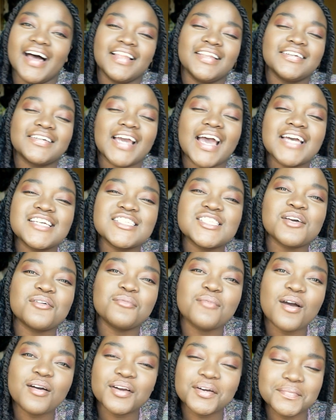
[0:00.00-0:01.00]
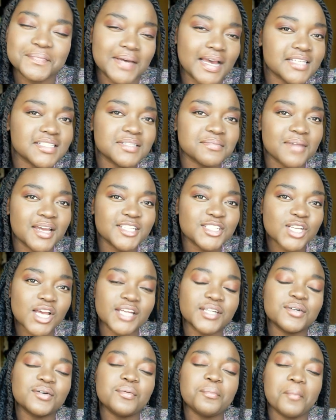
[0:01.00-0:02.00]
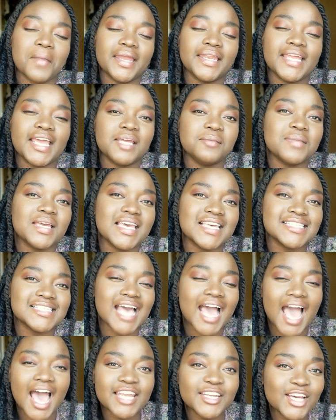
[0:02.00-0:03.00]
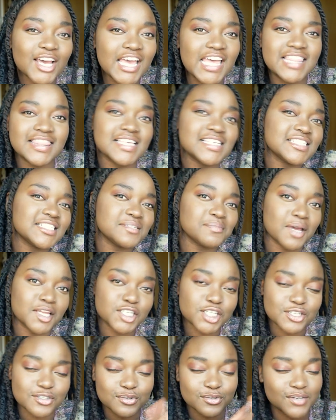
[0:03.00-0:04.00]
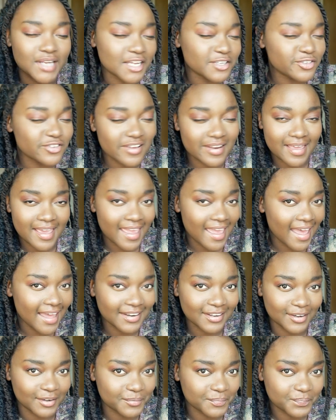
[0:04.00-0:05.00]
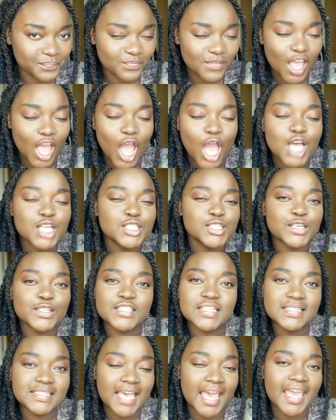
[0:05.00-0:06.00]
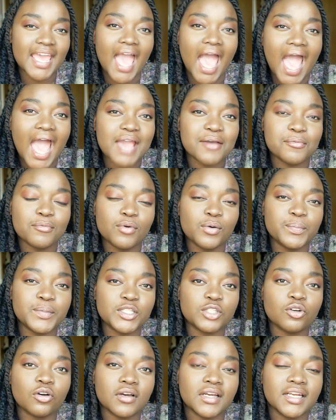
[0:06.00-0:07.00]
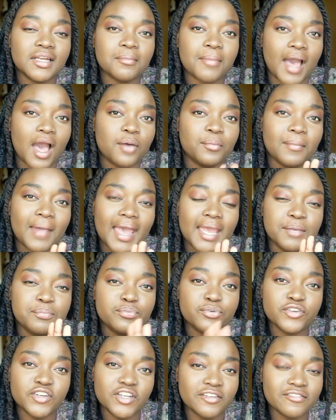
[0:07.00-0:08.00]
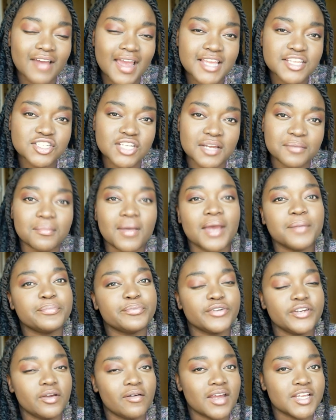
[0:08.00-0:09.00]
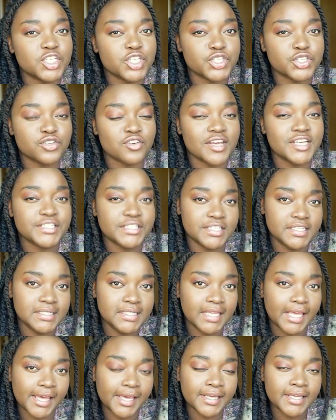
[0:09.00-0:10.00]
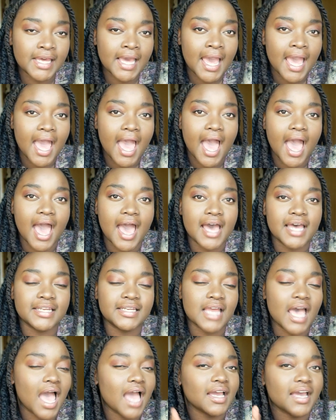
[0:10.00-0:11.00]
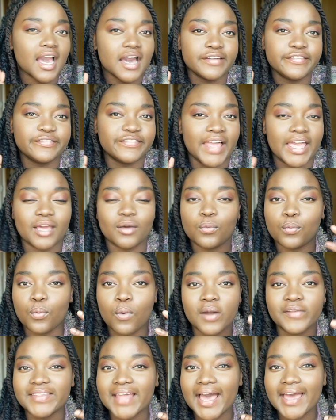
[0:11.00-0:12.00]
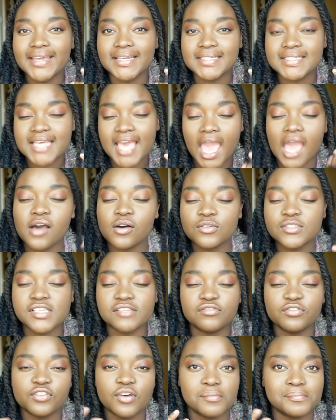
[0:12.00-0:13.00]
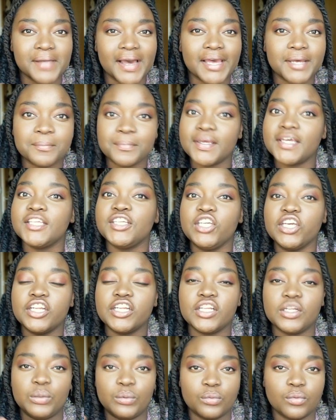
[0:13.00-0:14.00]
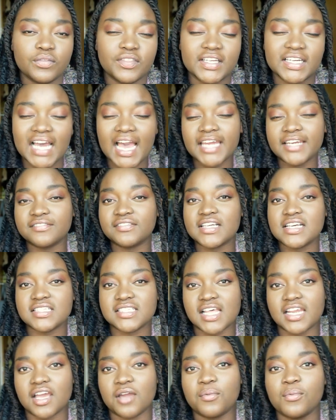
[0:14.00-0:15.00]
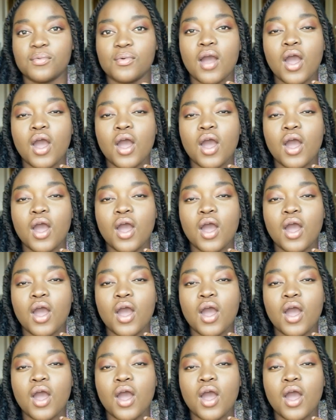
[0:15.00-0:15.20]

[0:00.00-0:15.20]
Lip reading: Hello guys, and welcome back to my channel. My name is Hannah and this is my channel Naturally Hannah. So today I will be talking about my pre-reg and my pre-registration year and kind of like what that entails, and from my opinion and the kind of things that I